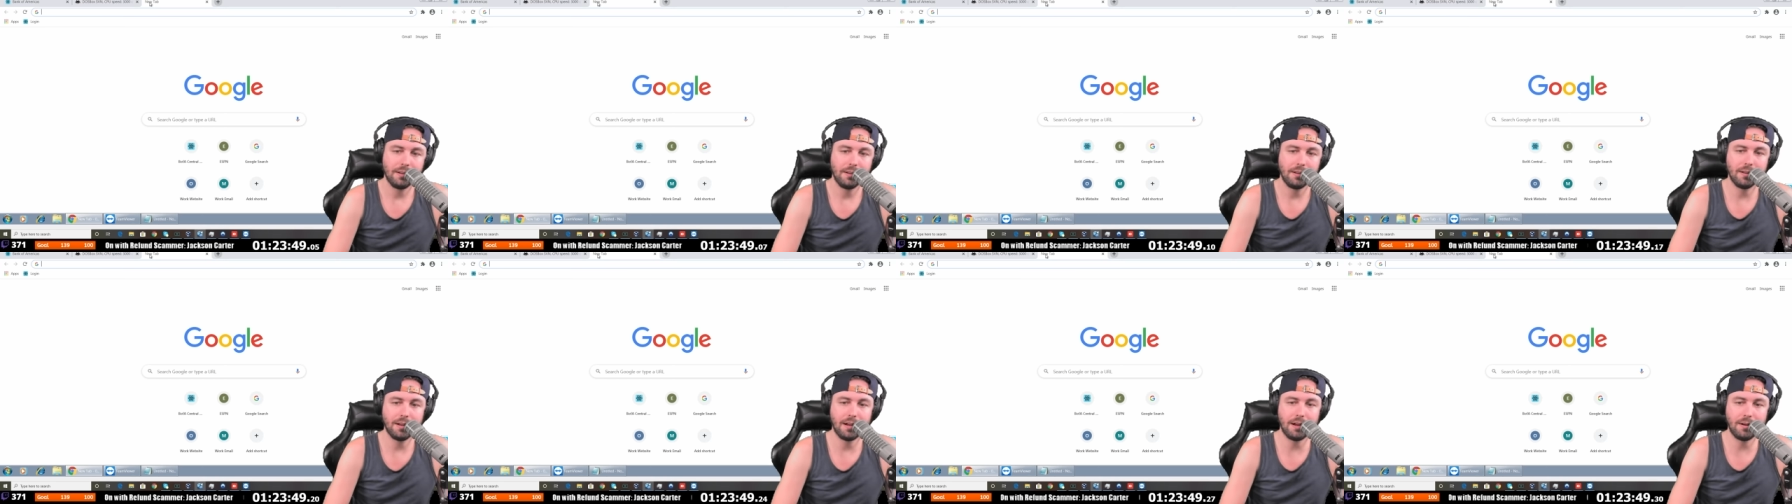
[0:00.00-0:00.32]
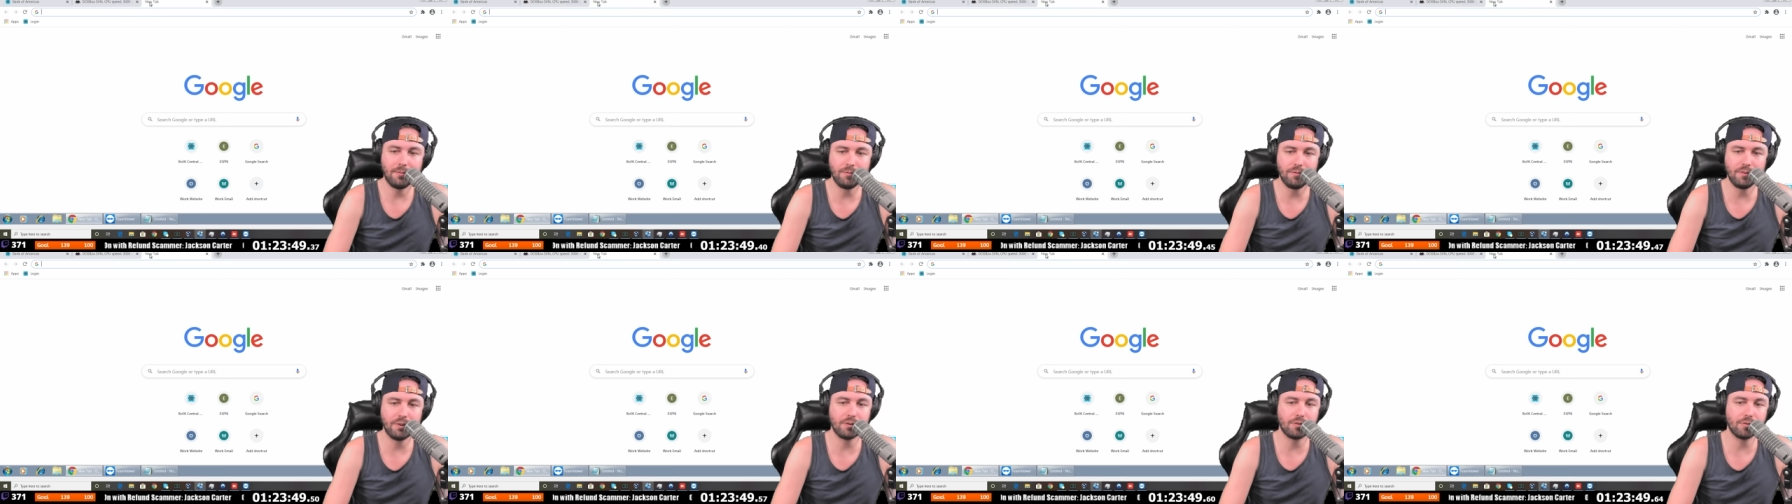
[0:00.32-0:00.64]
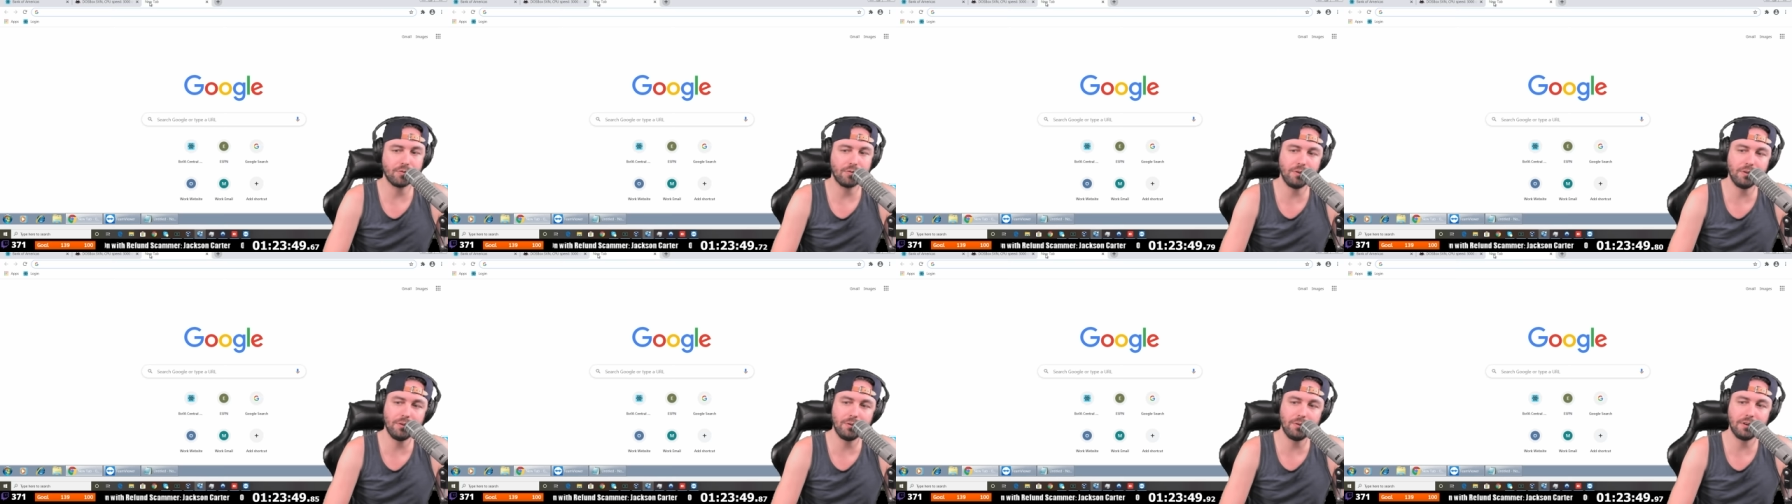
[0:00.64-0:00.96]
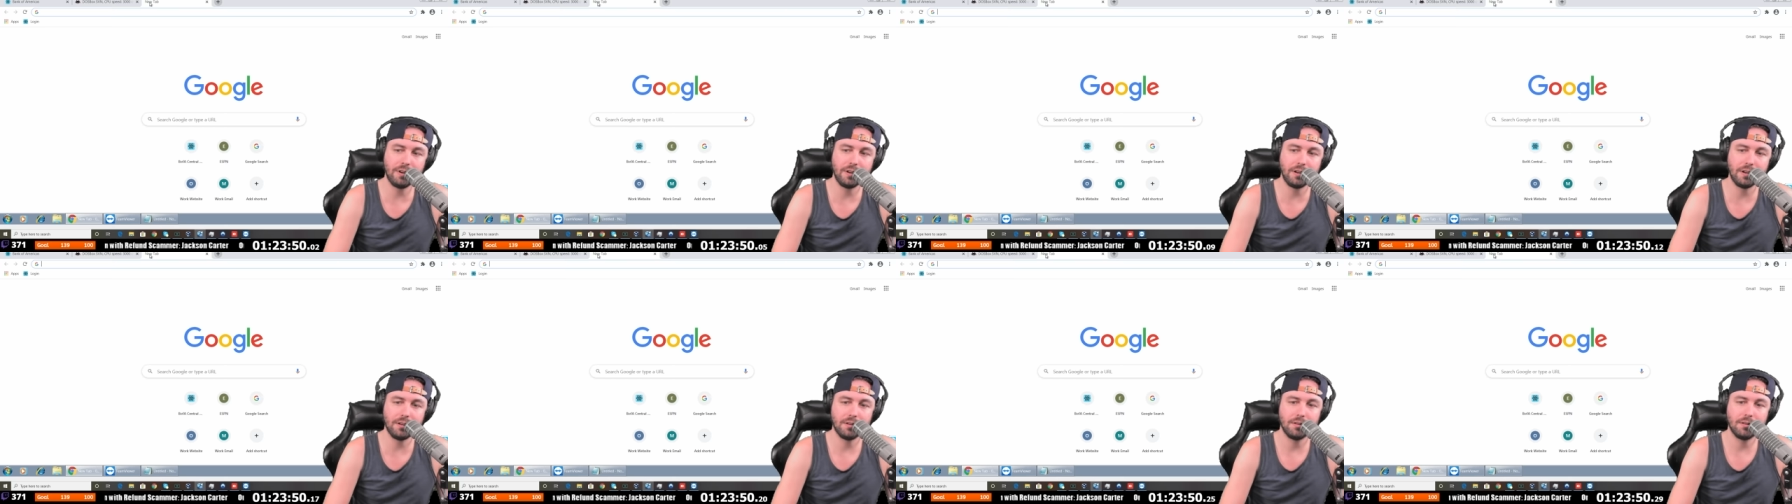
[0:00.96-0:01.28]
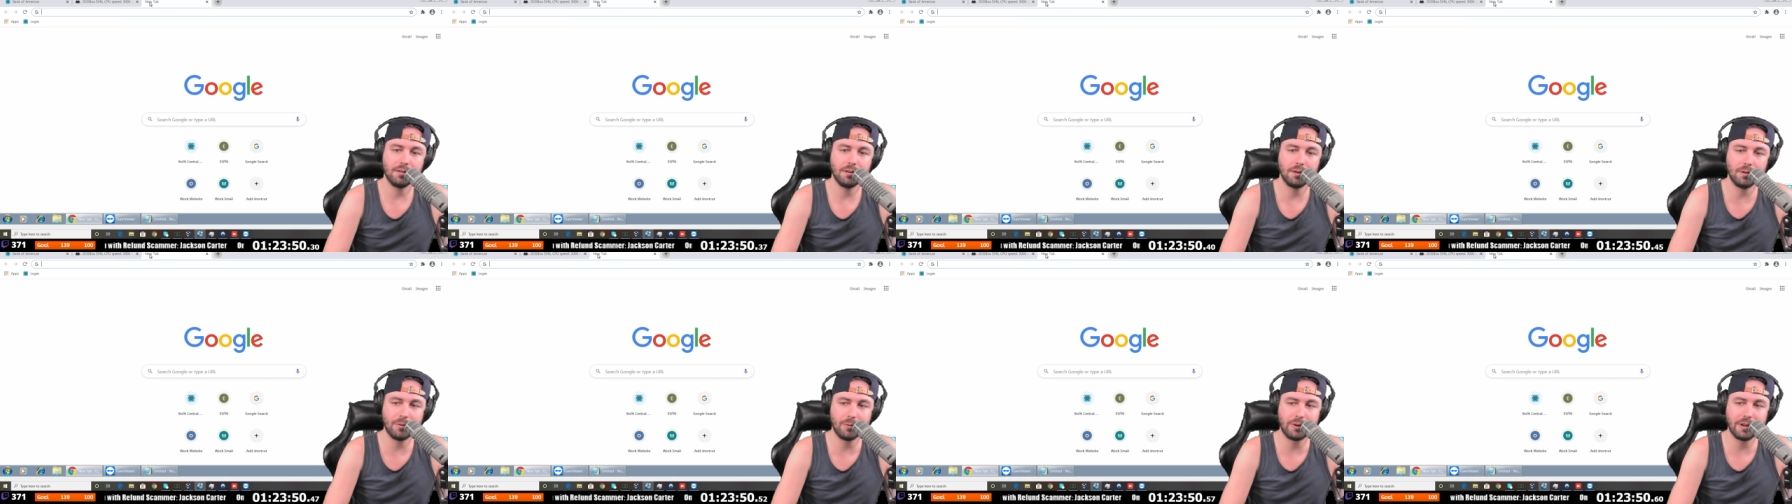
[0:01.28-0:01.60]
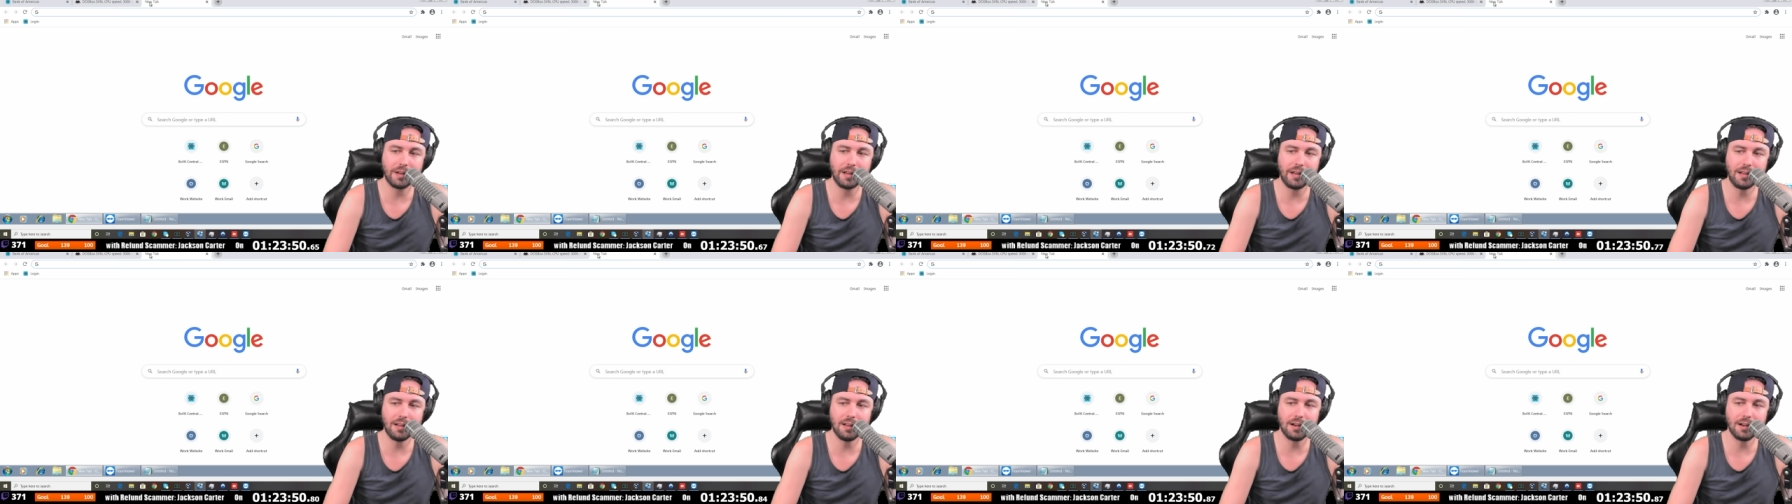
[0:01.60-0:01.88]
I'm madam, recruiting, sit it. Okay?